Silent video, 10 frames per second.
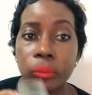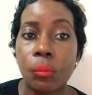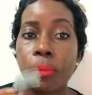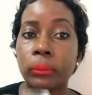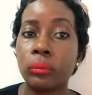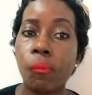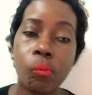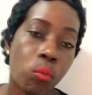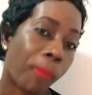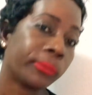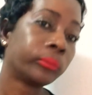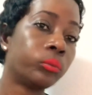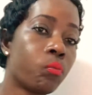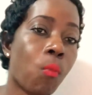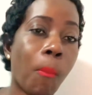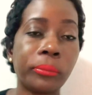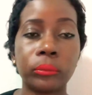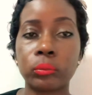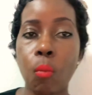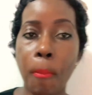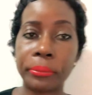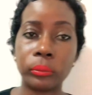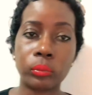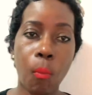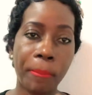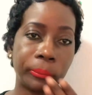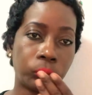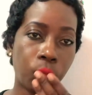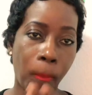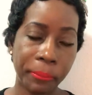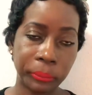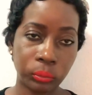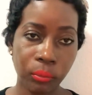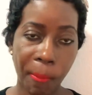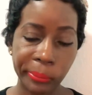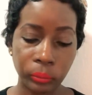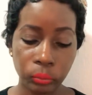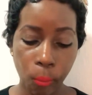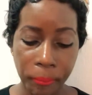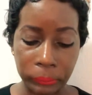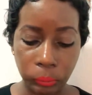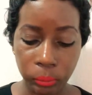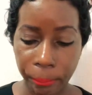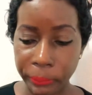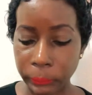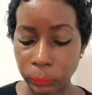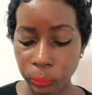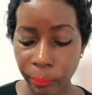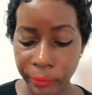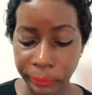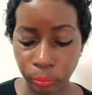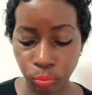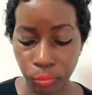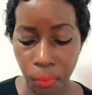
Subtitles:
(silence)